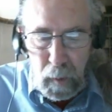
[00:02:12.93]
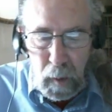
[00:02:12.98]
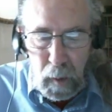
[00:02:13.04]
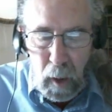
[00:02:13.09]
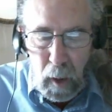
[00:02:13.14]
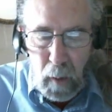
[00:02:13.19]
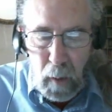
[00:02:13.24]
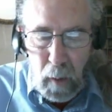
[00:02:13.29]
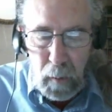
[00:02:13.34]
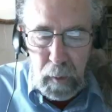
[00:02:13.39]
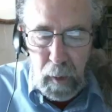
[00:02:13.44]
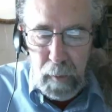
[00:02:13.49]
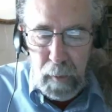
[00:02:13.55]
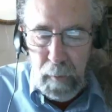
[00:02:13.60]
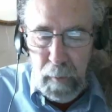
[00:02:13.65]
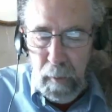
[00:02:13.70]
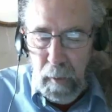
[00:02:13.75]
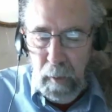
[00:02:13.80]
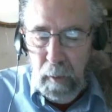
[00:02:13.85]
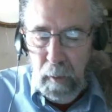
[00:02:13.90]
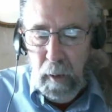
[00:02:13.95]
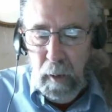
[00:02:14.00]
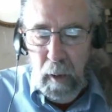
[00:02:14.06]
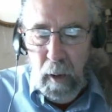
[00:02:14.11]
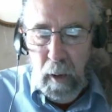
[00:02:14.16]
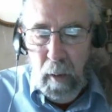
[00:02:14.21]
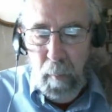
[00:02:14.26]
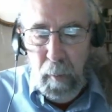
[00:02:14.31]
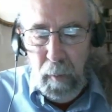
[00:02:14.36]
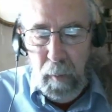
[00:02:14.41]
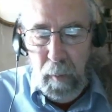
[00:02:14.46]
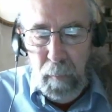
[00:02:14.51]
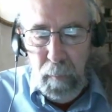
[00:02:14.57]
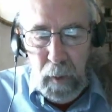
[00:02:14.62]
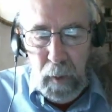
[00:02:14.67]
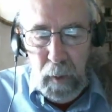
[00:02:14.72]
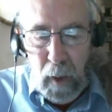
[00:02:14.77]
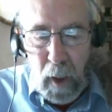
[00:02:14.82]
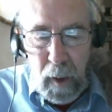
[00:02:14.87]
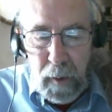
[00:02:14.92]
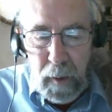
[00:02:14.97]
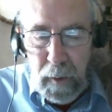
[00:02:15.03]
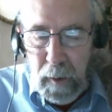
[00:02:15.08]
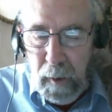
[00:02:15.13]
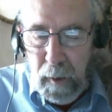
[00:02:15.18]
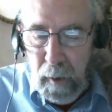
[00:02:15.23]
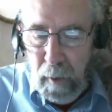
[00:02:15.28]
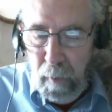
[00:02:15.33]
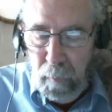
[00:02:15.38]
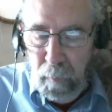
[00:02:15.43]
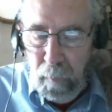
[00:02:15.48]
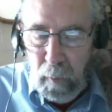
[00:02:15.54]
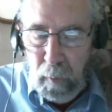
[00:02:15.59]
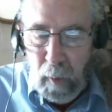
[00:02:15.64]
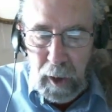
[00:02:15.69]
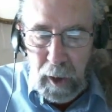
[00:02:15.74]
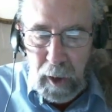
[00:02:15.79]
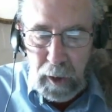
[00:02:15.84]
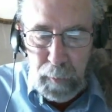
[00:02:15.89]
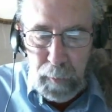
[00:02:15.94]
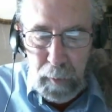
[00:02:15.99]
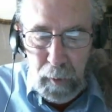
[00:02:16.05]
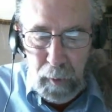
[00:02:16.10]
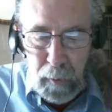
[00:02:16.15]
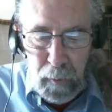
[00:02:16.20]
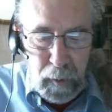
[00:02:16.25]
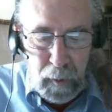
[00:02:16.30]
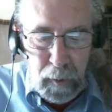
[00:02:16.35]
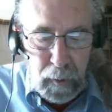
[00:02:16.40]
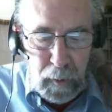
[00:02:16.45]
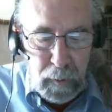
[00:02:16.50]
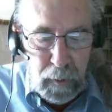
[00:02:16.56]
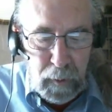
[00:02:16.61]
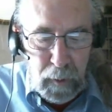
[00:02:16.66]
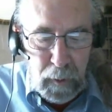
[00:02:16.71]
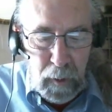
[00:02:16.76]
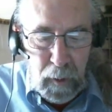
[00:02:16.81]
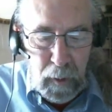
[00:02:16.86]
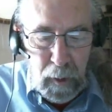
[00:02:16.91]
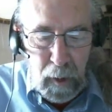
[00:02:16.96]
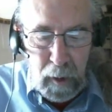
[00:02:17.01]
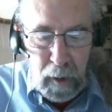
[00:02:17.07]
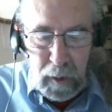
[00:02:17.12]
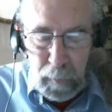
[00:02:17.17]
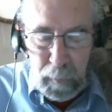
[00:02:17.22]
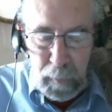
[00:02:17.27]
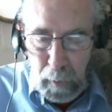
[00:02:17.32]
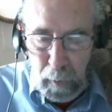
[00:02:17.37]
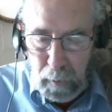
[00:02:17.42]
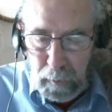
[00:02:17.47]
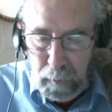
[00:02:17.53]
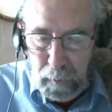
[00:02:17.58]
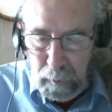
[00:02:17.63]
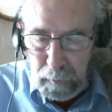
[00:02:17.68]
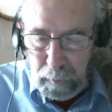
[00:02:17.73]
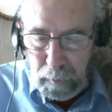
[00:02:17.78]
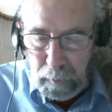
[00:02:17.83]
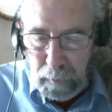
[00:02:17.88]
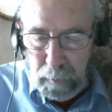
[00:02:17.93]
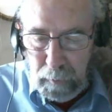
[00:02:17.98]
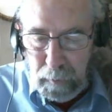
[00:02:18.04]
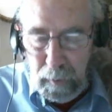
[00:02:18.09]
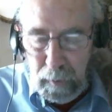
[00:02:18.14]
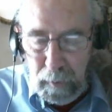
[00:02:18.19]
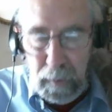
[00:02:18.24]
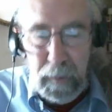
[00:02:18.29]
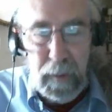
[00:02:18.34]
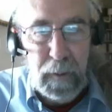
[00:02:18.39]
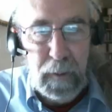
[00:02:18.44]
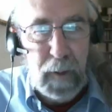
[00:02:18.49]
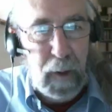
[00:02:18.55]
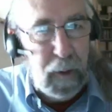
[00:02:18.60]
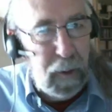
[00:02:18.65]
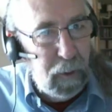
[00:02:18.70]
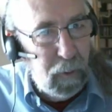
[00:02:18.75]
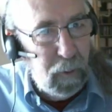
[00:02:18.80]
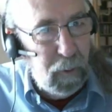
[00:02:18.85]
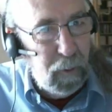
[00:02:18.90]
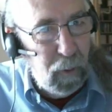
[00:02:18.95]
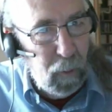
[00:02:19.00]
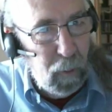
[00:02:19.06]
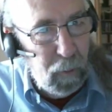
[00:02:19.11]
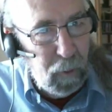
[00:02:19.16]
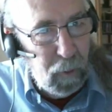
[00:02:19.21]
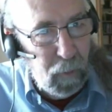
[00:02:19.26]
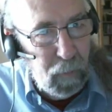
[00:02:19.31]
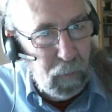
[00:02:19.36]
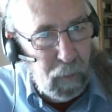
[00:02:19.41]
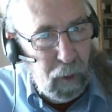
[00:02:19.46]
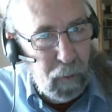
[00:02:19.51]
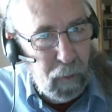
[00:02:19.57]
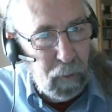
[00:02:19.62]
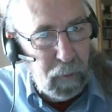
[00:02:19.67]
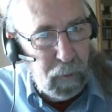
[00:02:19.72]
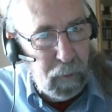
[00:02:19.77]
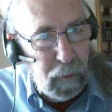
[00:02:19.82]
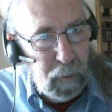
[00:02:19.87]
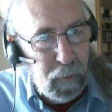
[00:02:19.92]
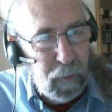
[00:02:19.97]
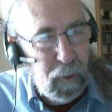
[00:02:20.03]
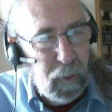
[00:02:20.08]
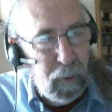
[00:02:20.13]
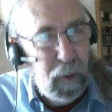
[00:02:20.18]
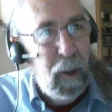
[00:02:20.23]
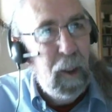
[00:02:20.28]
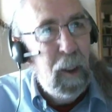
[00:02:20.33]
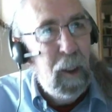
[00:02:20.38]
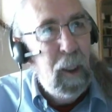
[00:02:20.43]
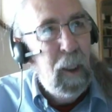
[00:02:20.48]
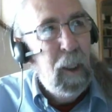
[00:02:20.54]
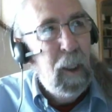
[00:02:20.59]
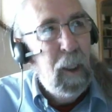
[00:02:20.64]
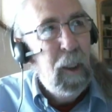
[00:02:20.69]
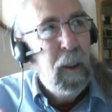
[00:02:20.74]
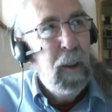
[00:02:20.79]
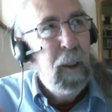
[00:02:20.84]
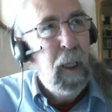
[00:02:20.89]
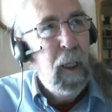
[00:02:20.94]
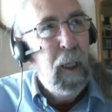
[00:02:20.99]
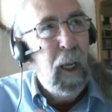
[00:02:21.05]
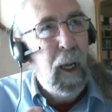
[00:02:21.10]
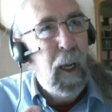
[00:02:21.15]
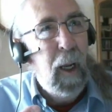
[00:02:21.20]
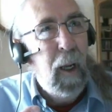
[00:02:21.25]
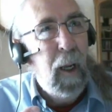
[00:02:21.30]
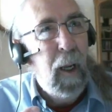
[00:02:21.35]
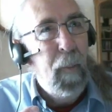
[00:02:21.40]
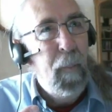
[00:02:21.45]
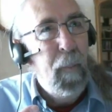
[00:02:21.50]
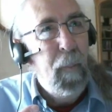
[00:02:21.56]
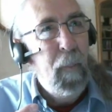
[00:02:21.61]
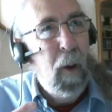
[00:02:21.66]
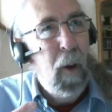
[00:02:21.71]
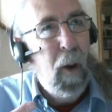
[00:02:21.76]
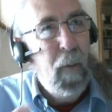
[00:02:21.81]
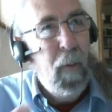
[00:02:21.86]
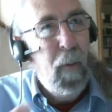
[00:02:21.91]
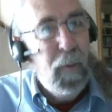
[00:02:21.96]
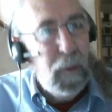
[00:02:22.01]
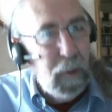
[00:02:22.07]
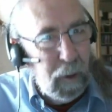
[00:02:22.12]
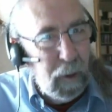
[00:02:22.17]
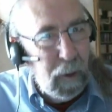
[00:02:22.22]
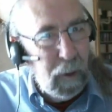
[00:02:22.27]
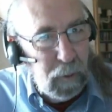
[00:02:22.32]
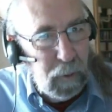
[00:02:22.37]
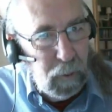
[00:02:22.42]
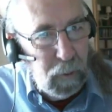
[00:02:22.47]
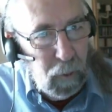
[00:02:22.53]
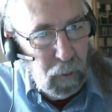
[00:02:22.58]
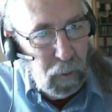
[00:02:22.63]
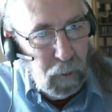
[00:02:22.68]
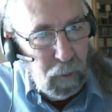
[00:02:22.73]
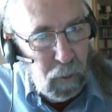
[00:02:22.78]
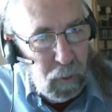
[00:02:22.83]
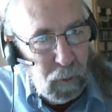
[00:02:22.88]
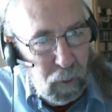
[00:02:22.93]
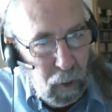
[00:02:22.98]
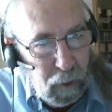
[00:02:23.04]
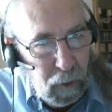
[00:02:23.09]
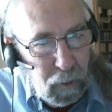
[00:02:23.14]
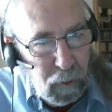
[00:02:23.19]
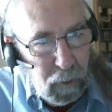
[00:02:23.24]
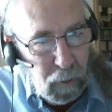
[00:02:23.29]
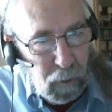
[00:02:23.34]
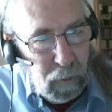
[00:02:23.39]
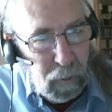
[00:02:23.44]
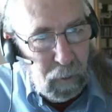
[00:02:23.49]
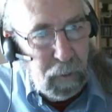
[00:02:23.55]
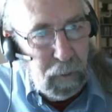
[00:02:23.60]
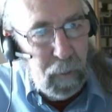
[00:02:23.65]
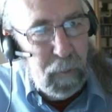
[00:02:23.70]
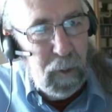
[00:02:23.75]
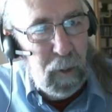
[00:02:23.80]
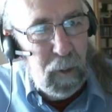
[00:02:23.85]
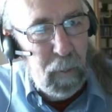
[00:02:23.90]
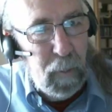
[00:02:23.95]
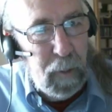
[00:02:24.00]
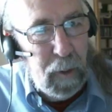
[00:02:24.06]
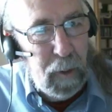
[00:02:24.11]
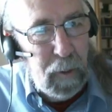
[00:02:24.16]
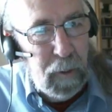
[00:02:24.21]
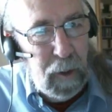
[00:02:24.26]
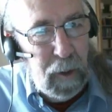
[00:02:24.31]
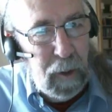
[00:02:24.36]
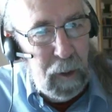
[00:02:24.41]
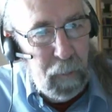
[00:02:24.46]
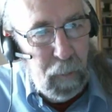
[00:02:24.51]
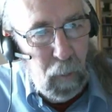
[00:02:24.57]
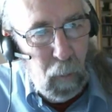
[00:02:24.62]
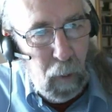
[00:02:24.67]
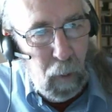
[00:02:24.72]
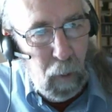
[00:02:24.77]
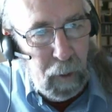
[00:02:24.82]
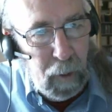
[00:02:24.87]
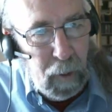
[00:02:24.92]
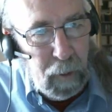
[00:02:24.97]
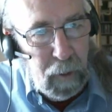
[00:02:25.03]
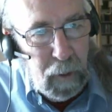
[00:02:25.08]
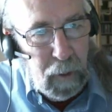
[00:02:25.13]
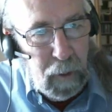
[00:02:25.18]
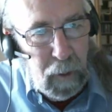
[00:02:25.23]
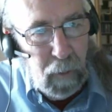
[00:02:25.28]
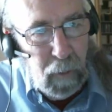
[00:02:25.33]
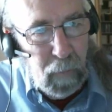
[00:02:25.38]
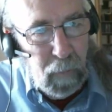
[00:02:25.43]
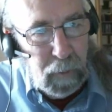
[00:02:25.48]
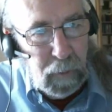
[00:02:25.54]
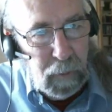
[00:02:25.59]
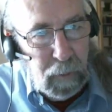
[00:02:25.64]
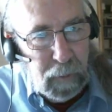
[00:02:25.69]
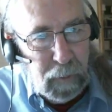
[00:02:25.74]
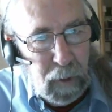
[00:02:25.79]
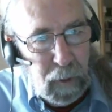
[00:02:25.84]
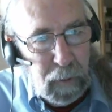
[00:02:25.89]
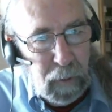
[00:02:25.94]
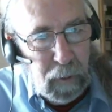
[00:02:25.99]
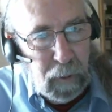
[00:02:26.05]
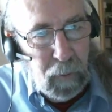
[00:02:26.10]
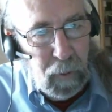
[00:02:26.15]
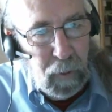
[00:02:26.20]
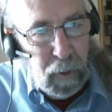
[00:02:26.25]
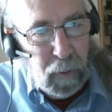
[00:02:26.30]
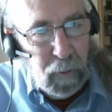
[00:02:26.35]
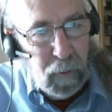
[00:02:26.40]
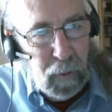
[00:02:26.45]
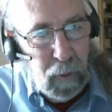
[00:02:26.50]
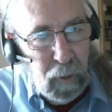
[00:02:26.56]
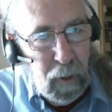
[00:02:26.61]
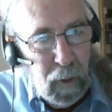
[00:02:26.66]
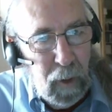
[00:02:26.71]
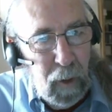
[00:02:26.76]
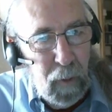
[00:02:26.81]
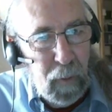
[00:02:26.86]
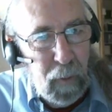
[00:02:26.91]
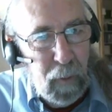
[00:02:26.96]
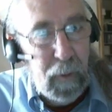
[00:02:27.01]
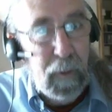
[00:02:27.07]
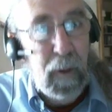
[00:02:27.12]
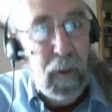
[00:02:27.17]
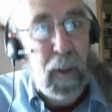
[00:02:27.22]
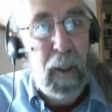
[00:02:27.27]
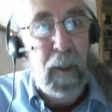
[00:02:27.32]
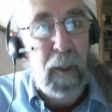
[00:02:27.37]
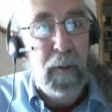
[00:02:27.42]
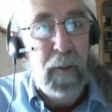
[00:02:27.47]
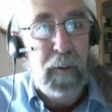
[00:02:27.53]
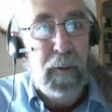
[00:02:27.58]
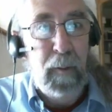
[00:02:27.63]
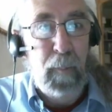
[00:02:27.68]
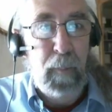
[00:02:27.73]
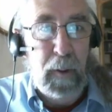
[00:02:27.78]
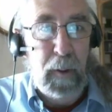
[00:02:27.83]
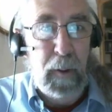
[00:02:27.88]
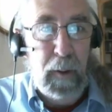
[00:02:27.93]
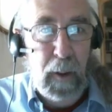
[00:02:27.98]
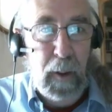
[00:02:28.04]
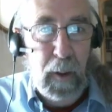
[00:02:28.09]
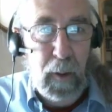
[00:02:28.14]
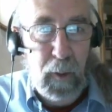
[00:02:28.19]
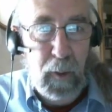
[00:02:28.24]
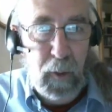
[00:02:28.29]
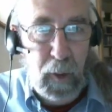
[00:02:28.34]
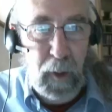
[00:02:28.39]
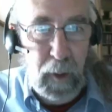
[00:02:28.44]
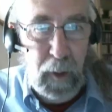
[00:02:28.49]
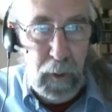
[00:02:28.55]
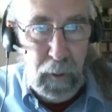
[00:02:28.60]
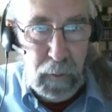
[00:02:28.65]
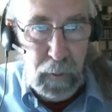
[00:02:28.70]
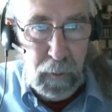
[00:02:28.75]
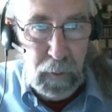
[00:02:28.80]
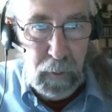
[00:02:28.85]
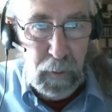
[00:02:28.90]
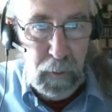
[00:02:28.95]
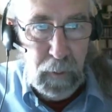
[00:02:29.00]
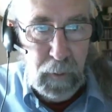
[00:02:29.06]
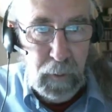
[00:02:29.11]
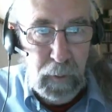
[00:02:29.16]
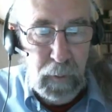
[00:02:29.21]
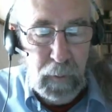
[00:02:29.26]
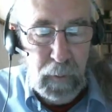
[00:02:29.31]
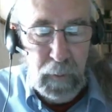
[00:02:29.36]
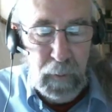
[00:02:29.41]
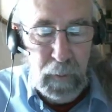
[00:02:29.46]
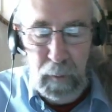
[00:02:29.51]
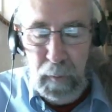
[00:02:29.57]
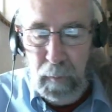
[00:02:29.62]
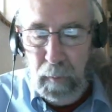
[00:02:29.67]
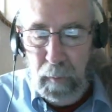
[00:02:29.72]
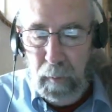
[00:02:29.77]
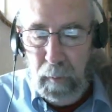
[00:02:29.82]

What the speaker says: Okay. But the idea of grasping things as processes, that's to say in terms of narratives, obviously has a certain attraction. It seems to be a deeper way of understanding things than as simply things. Right?